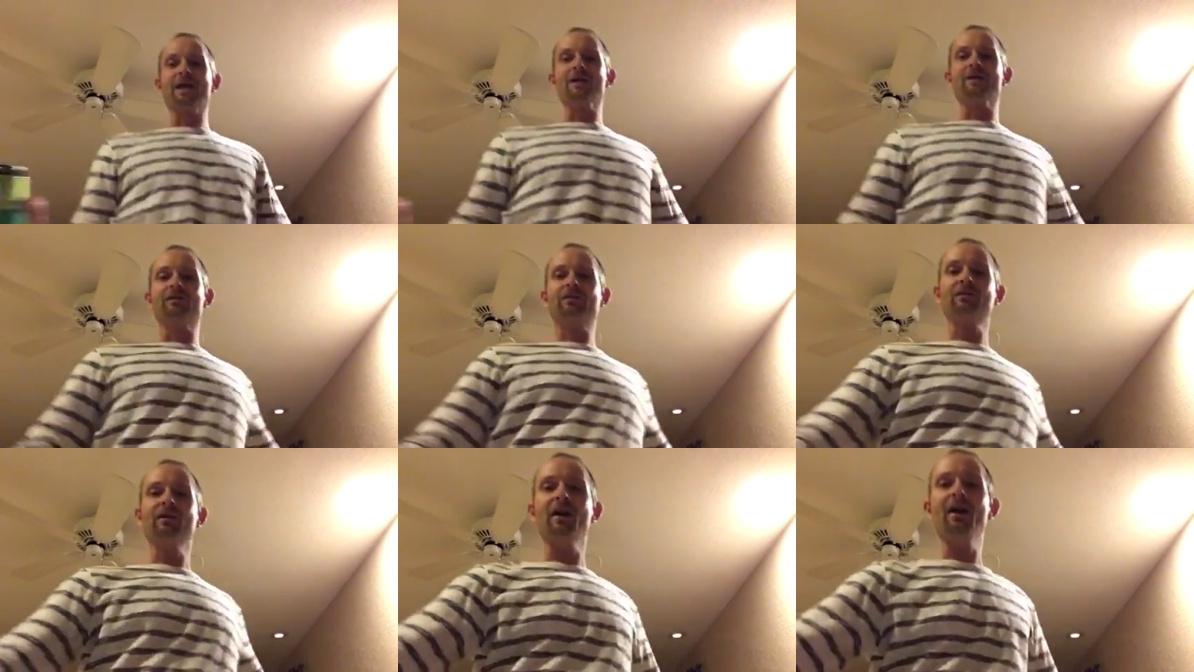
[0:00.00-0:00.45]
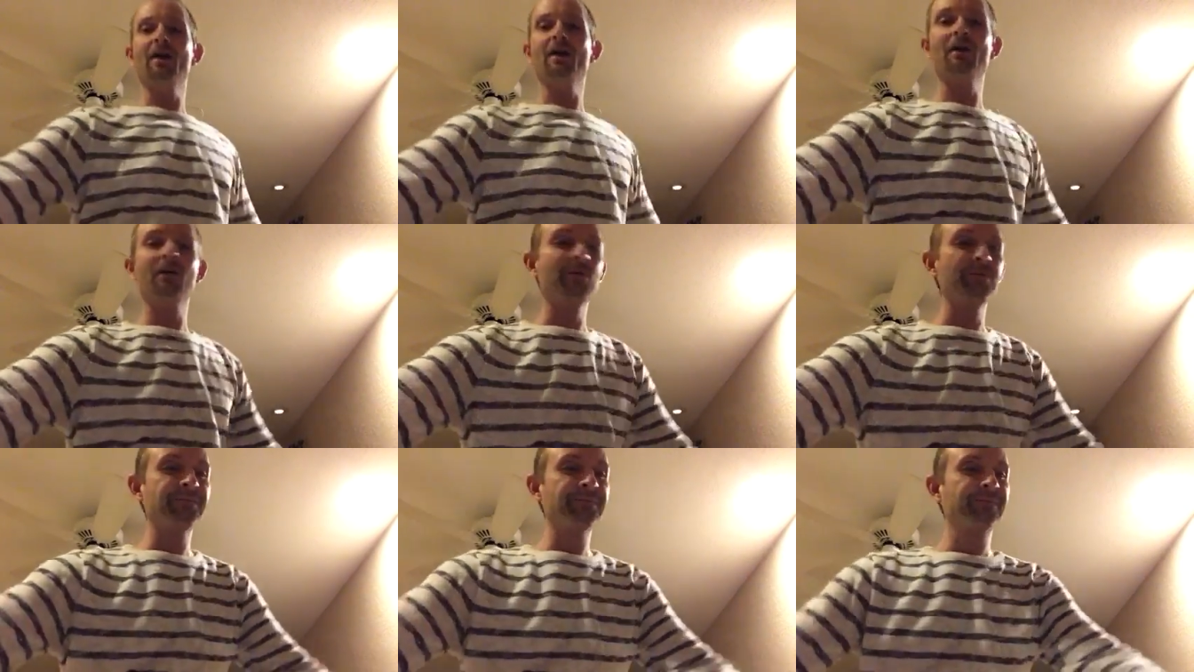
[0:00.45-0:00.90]

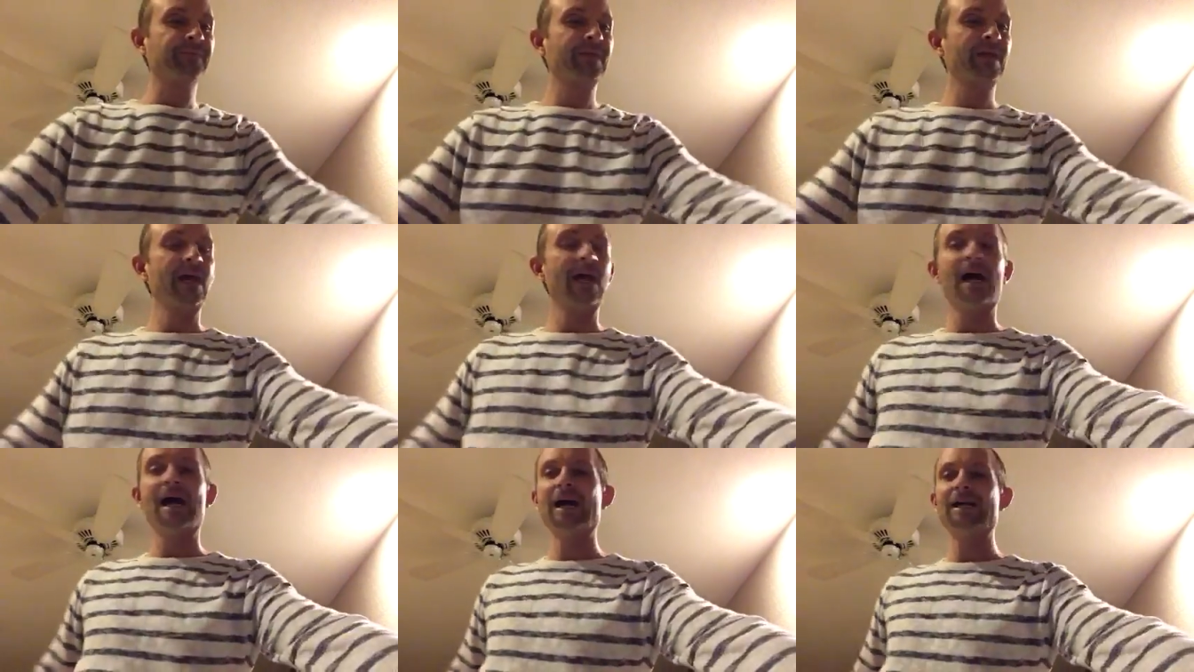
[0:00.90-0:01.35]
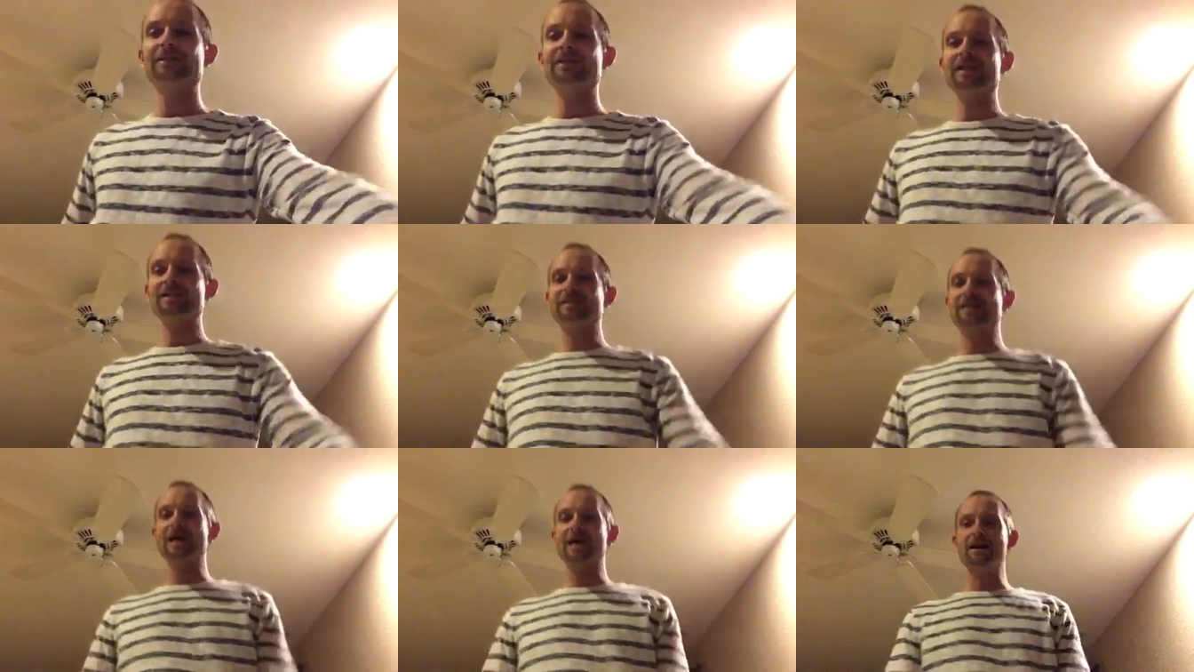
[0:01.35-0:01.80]
So, I
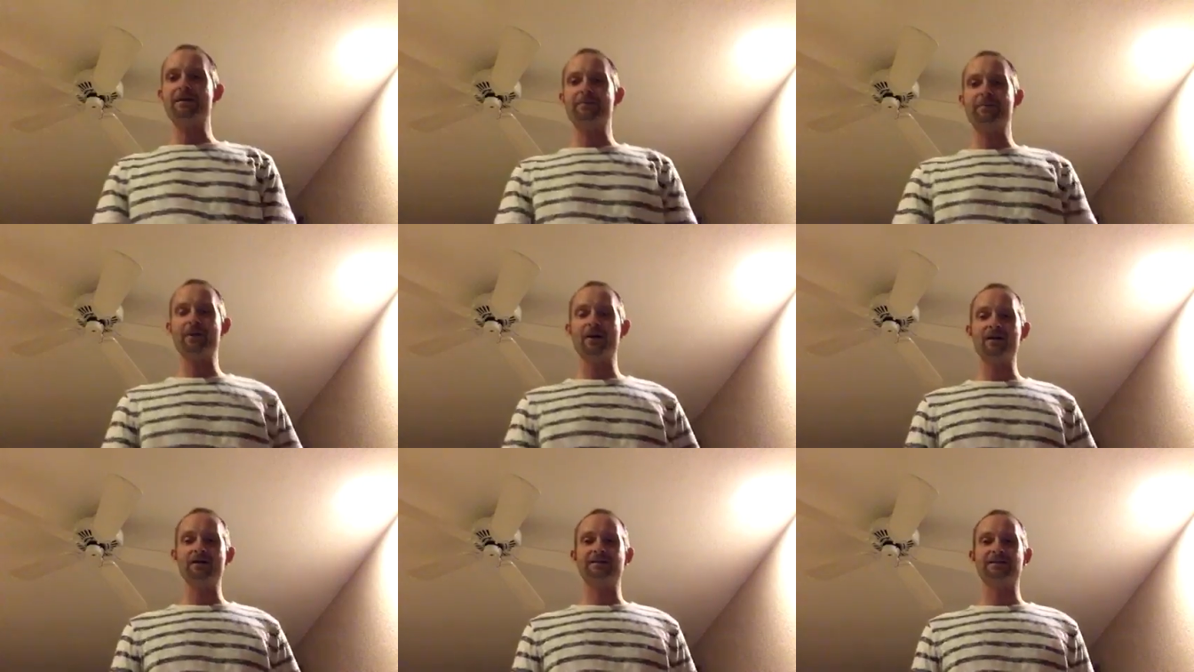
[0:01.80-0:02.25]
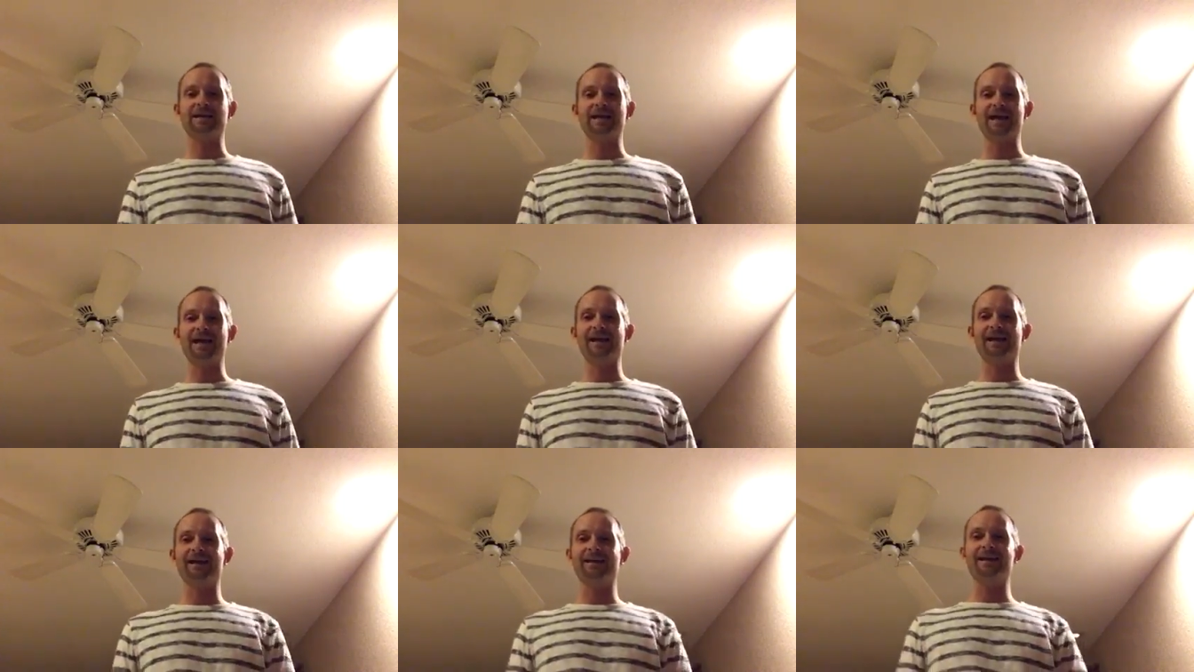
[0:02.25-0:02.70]
just had a
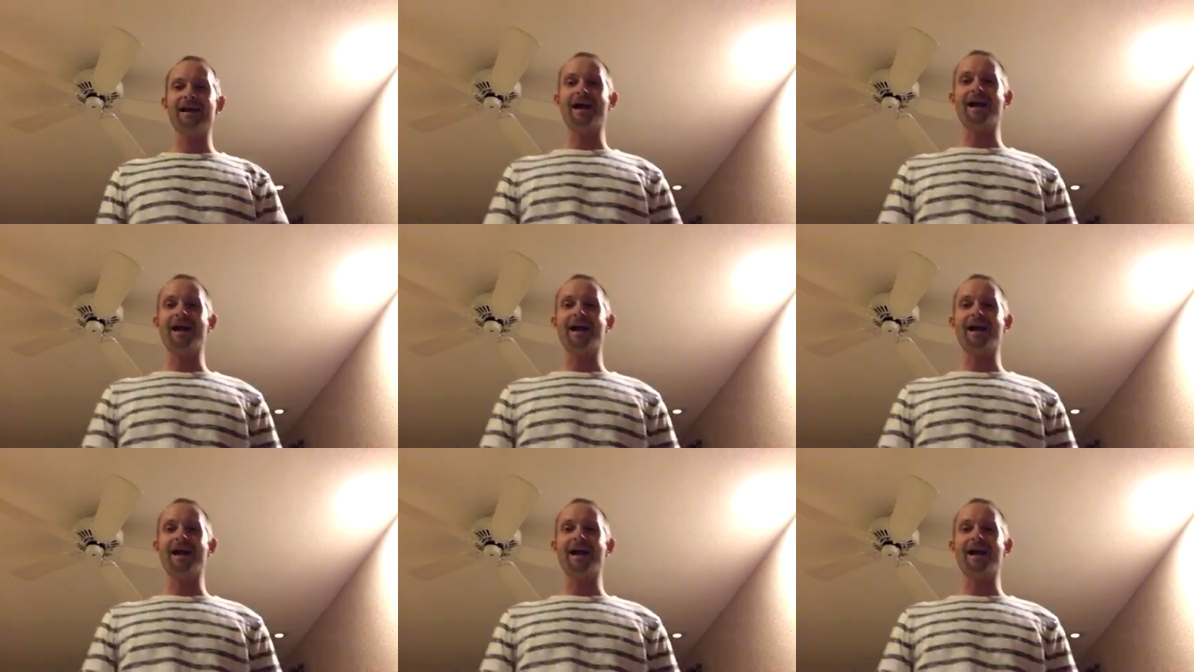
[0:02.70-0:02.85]
birthday.